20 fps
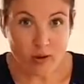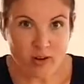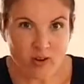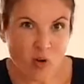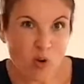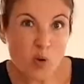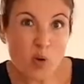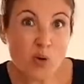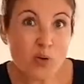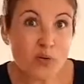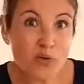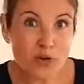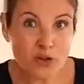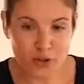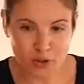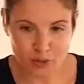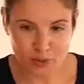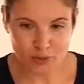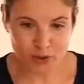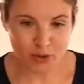all over
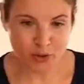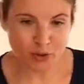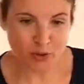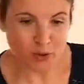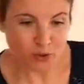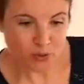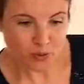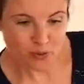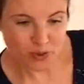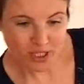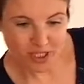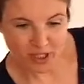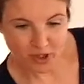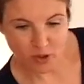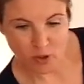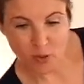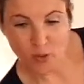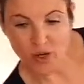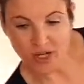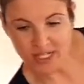you, but you don't really
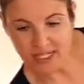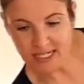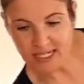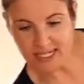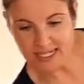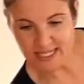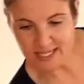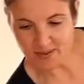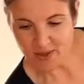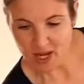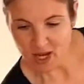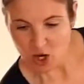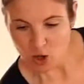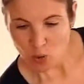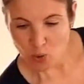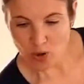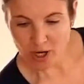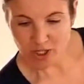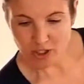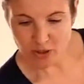know what it is.
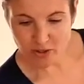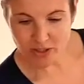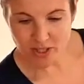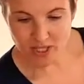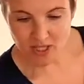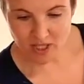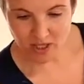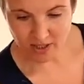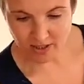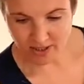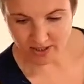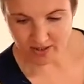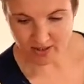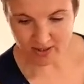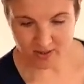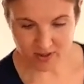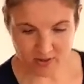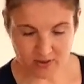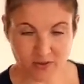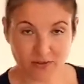When you start
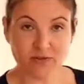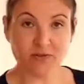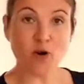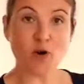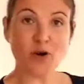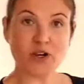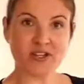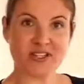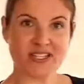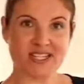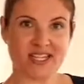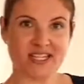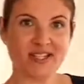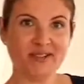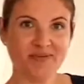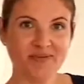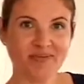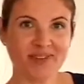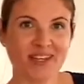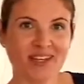
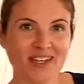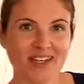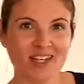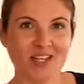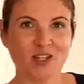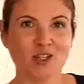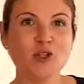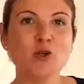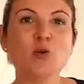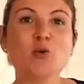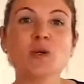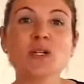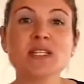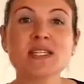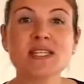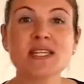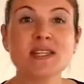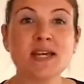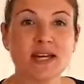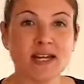focusing, you will
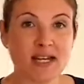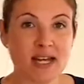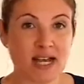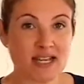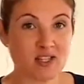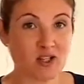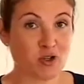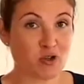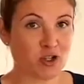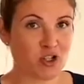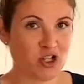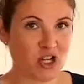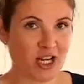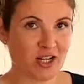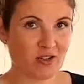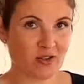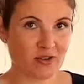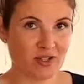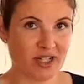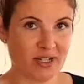see that it has a
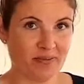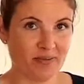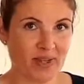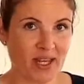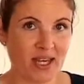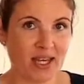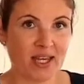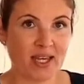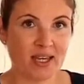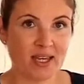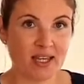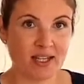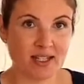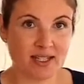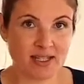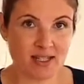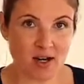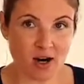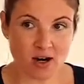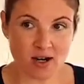trajectory. It
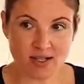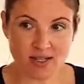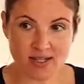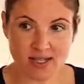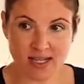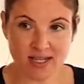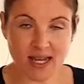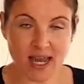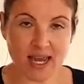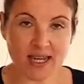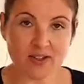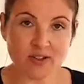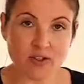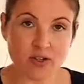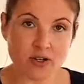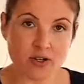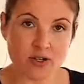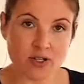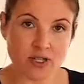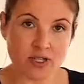starts, it
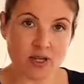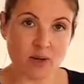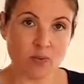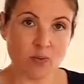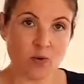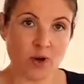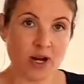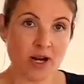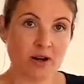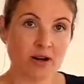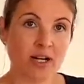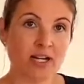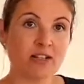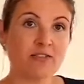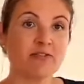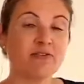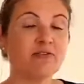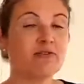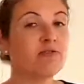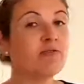enters somewhere, it
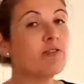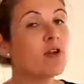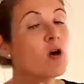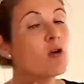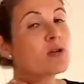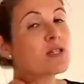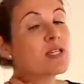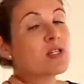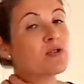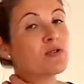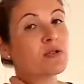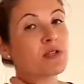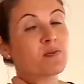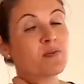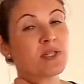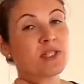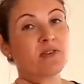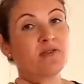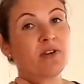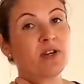flows into a
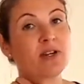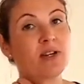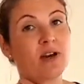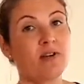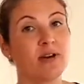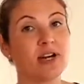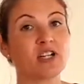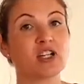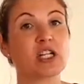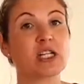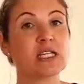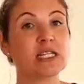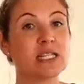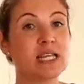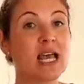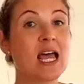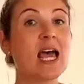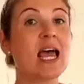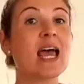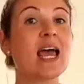specific
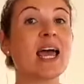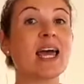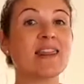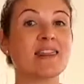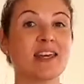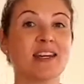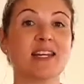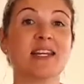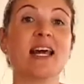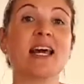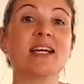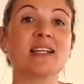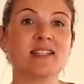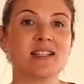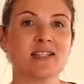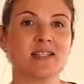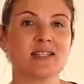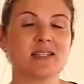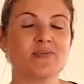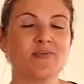direction, and then it
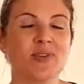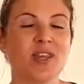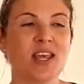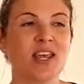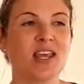exits.